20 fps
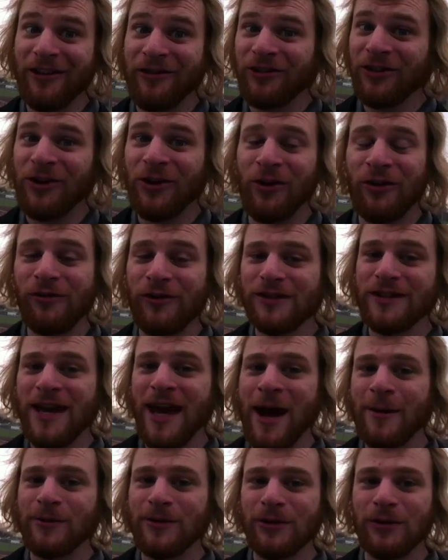even though if it's
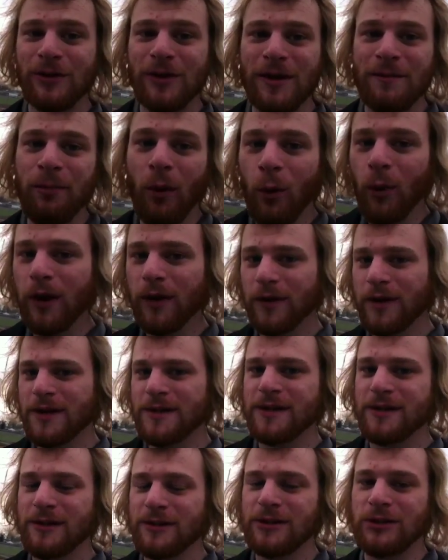absolutely
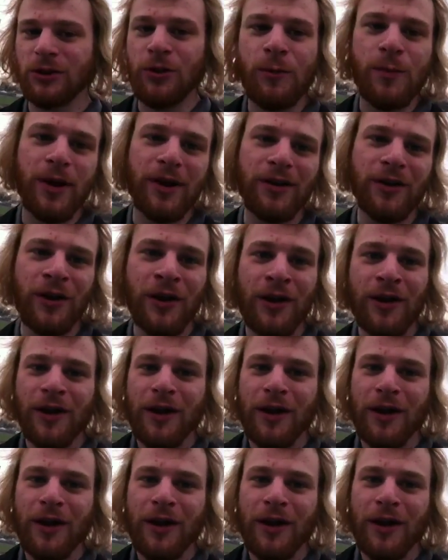pointless and stupid.